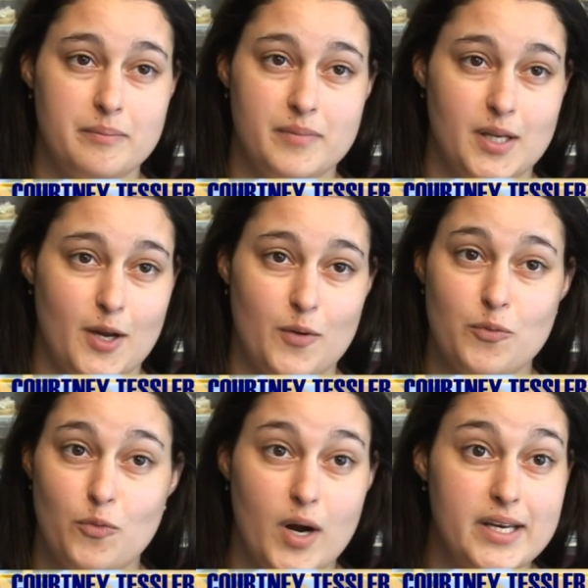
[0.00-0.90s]
you know,
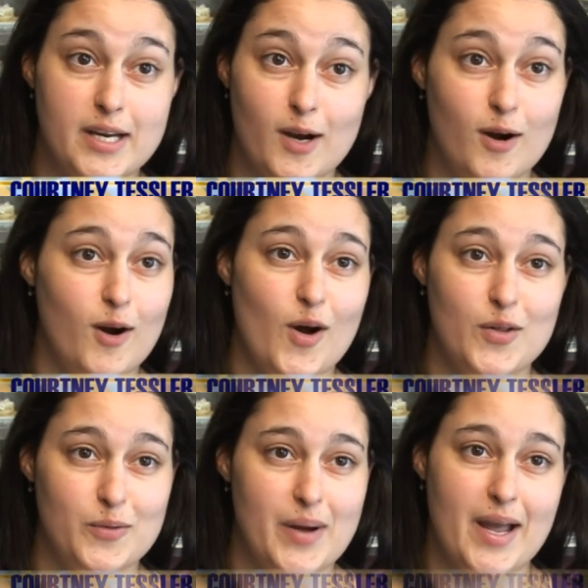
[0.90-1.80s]
one year
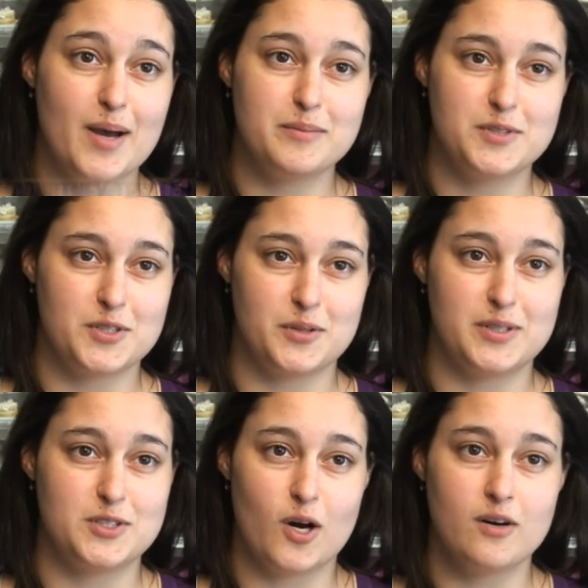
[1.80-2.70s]
all the way up to
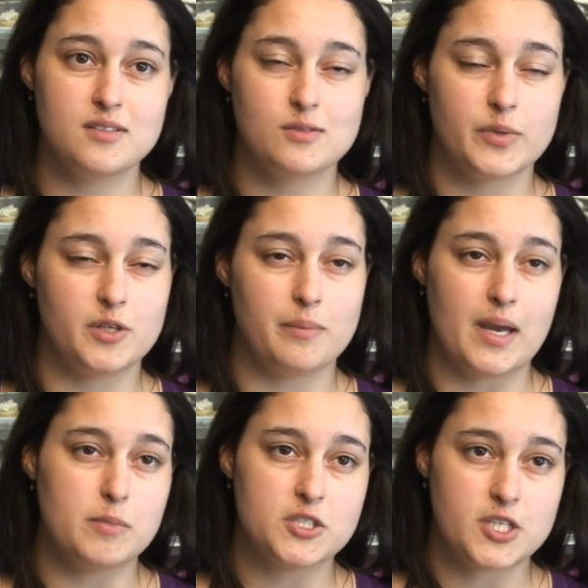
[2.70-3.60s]
adults. We do
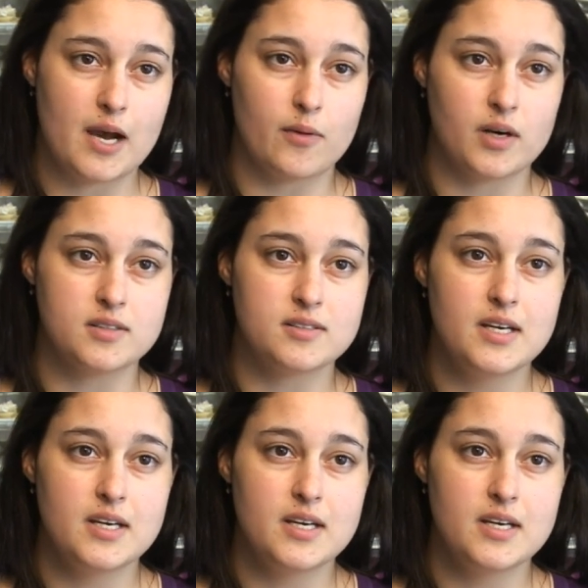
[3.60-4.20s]
baby showers.